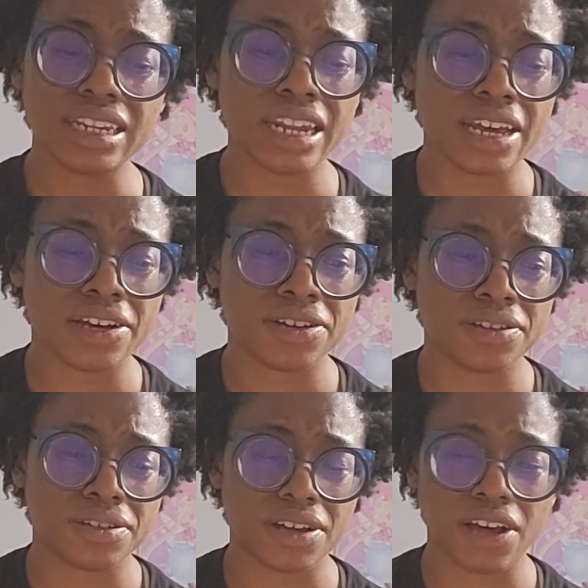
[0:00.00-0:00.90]

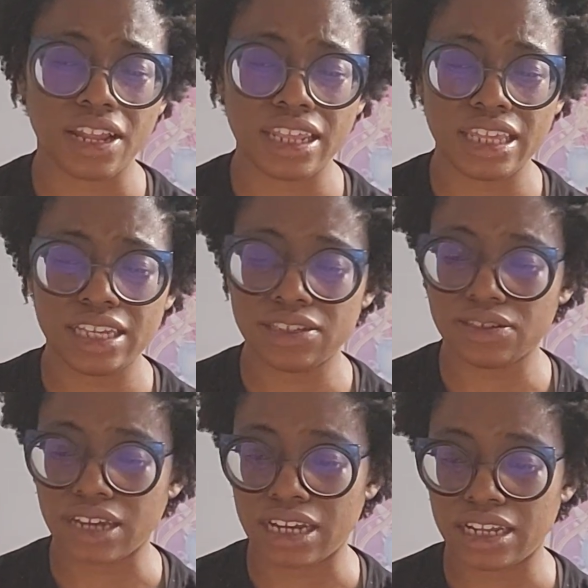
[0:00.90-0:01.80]
Now, all of these
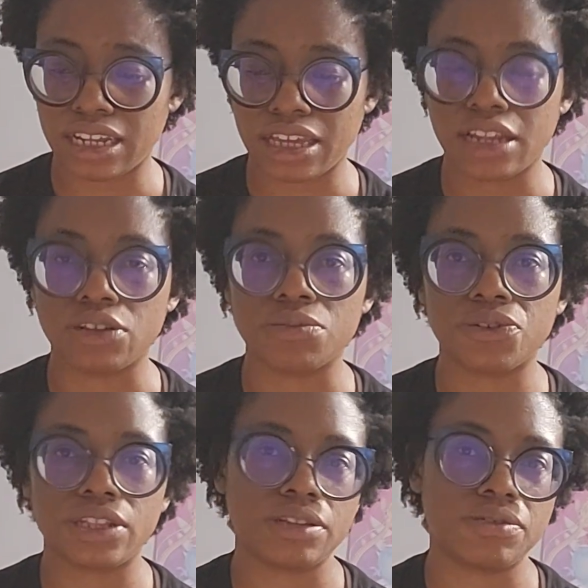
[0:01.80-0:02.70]
are kind of like a little
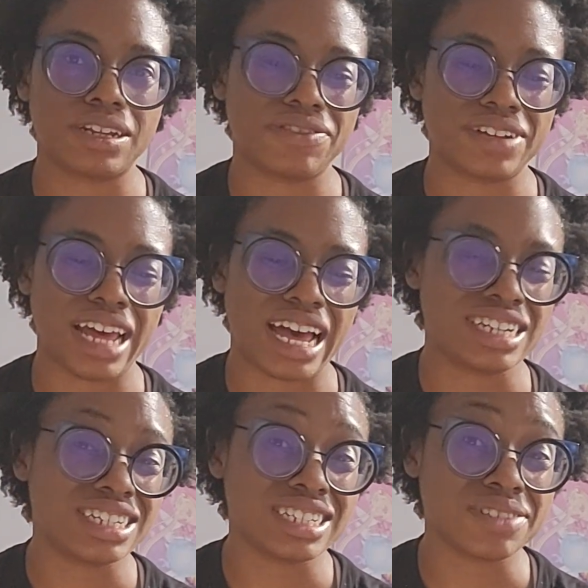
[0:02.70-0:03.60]
more than what I would
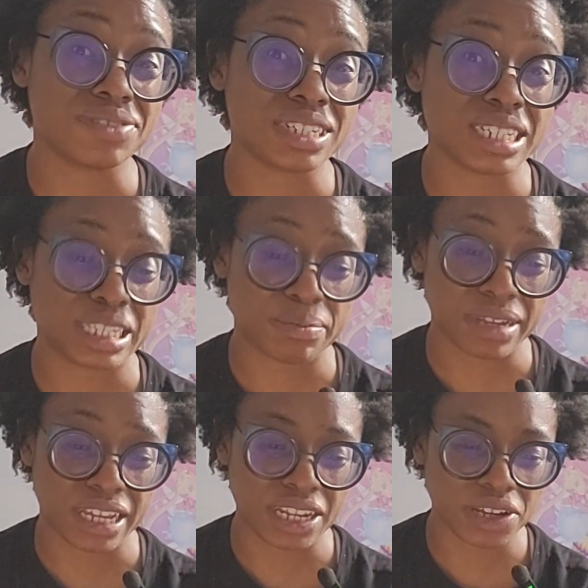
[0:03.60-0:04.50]
actually want to
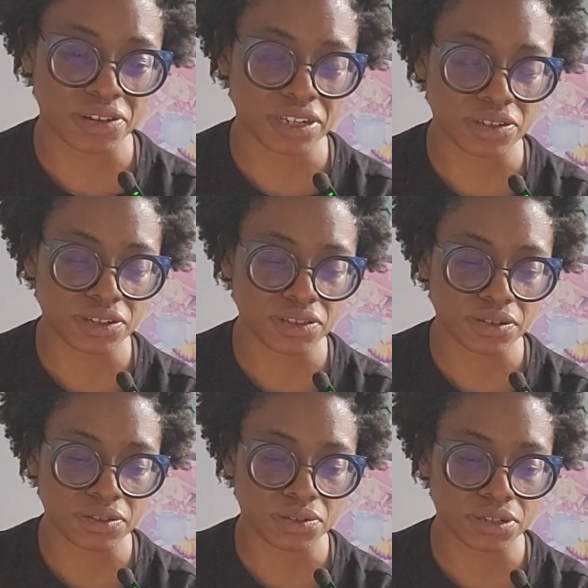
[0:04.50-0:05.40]
spend going to a
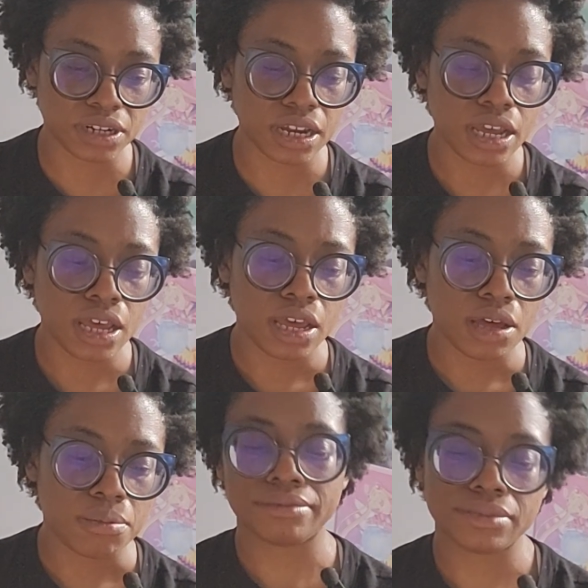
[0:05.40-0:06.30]
thrift store.
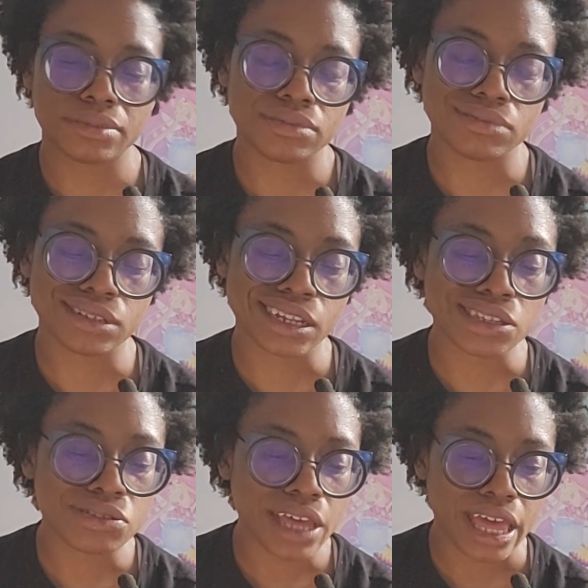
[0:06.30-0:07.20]

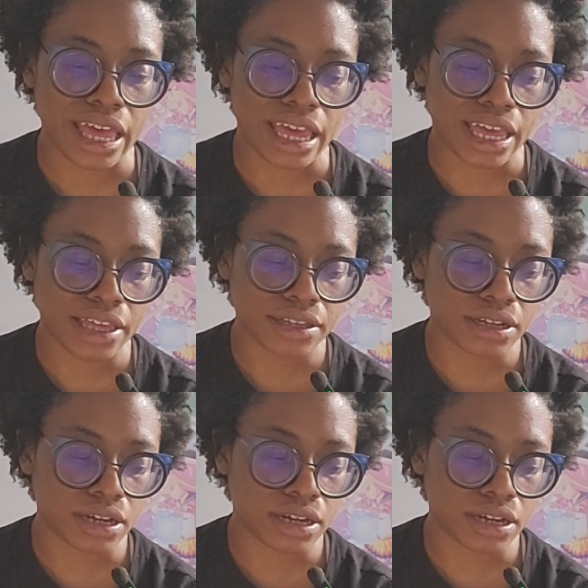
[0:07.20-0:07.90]
That's okay.